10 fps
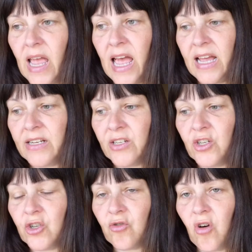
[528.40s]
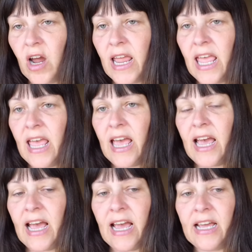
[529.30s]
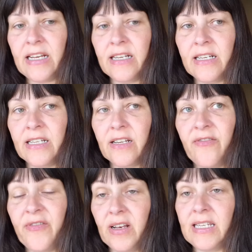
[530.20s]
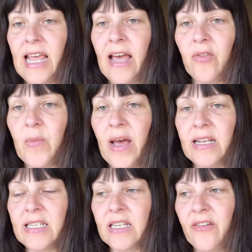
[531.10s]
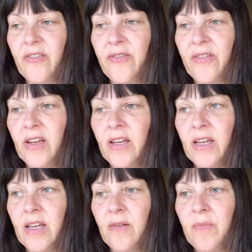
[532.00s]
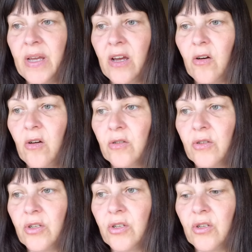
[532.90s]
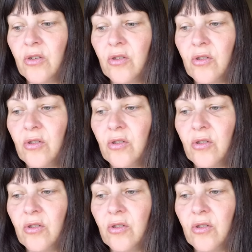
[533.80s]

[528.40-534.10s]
and try and filter out the bad stuff because